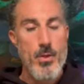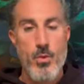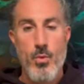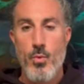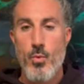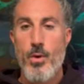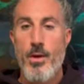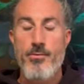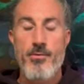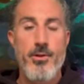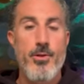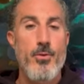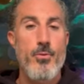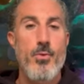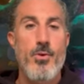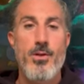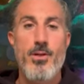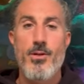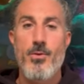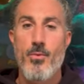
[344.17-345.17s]
whoever you
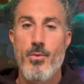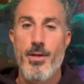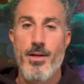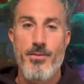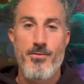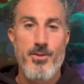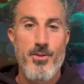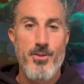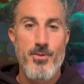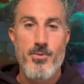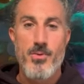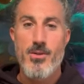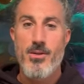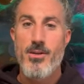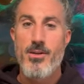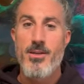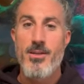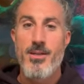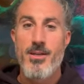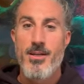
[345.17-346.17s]
are, whatever you
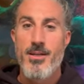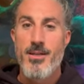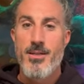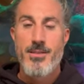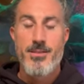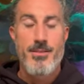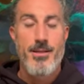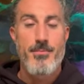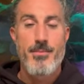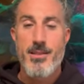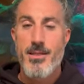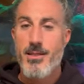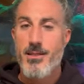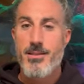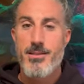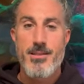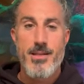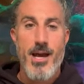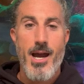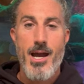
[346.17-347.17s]
are, something
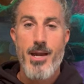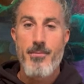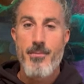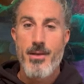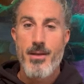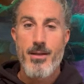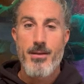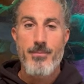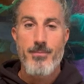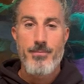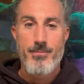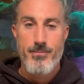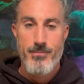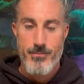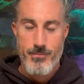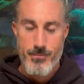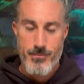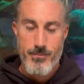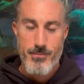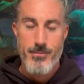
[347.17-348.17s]
inside me,
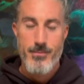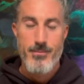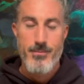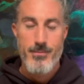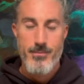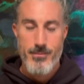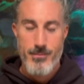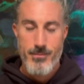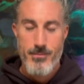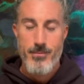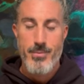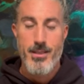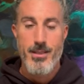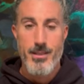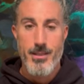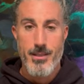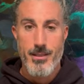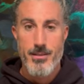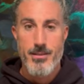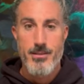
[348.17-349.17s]

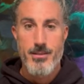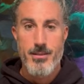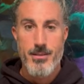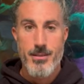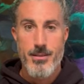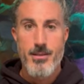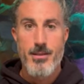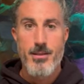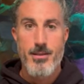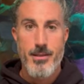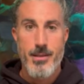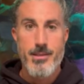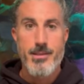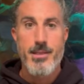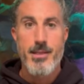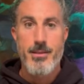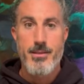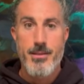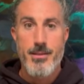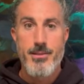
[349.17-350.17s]
please, let's
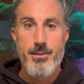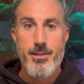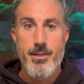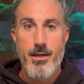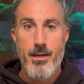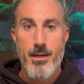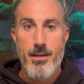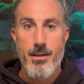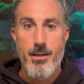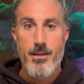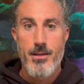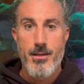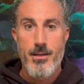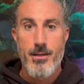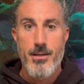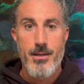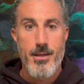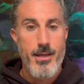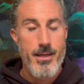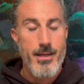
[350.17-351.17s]
get this done.
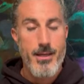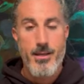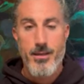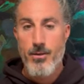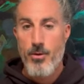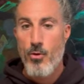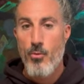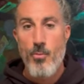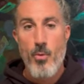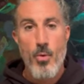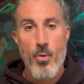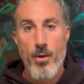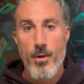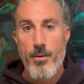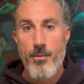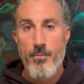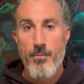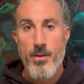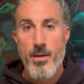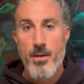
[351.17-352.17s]
Like, no more.
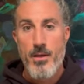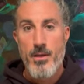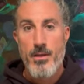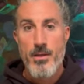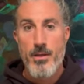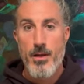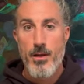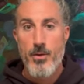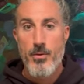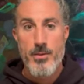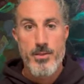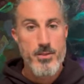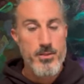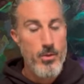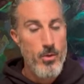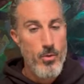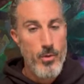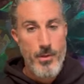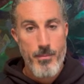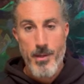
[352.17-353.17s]
You know, it's
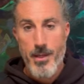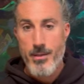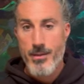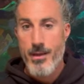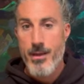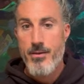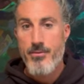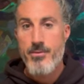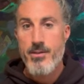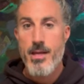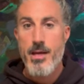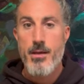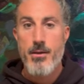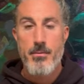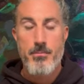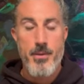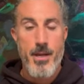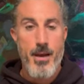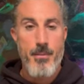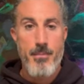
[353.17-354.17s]
slowing my life down.
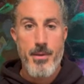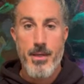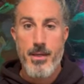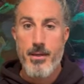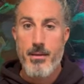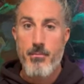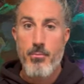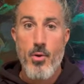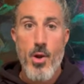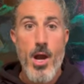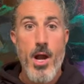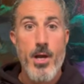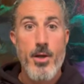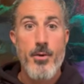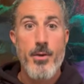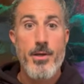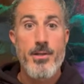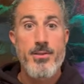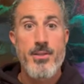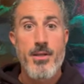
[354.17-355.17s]
I'm not making
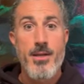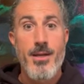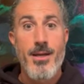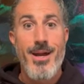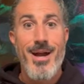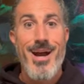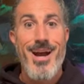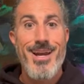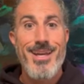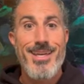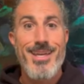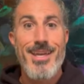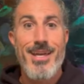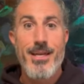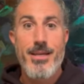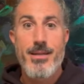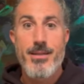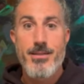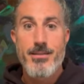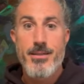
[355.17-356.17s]
progress. I
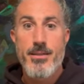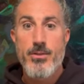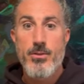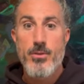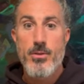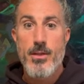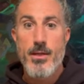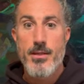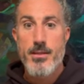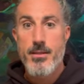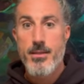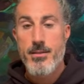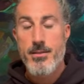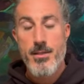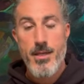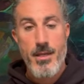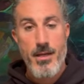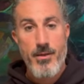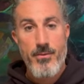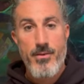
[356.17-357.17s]
can't continue like this.
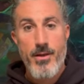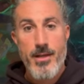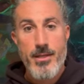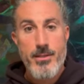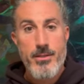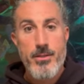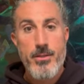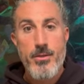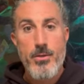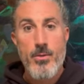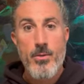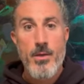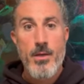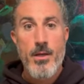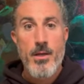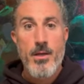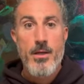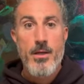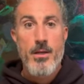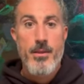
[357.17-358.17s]
And if I do,
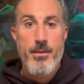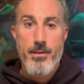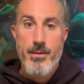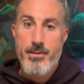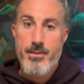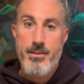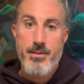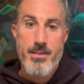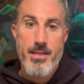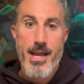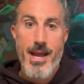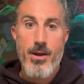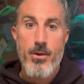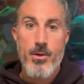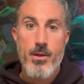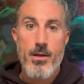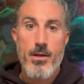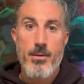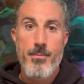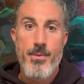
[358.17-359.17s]
this is the
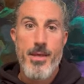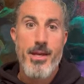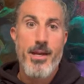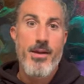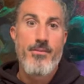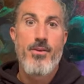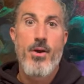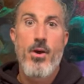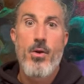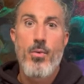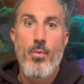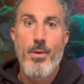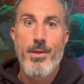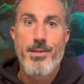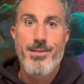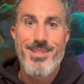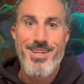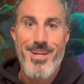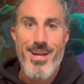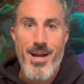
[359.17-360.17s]
outcome that I've
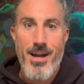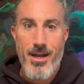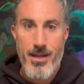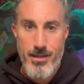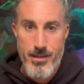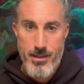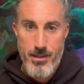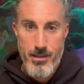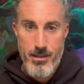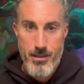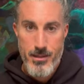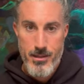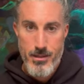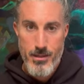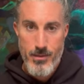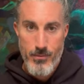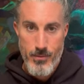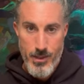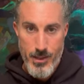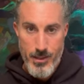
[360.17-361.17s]
always gotten,
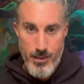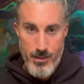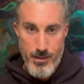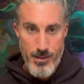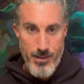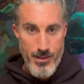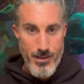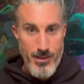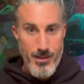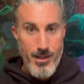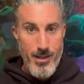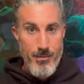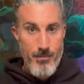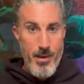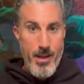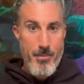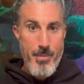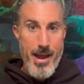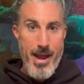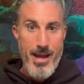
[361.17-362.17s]
right? In my
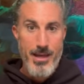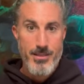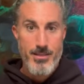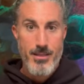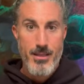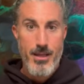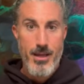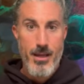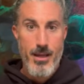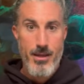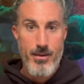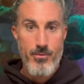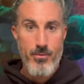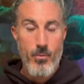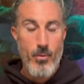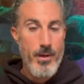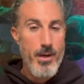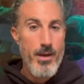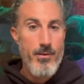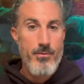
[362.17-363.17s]
past life,
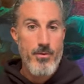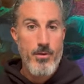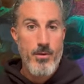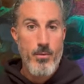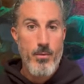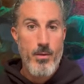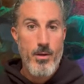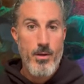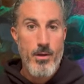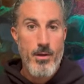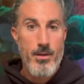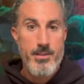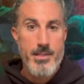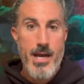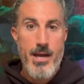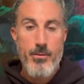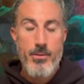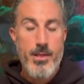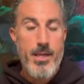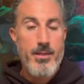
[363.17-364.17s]
whatever it was, I
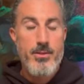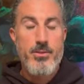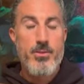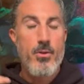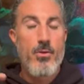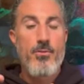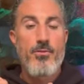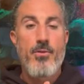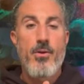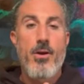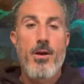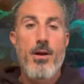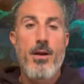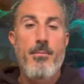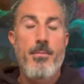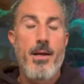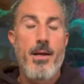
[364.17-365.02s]
would get so far. I'm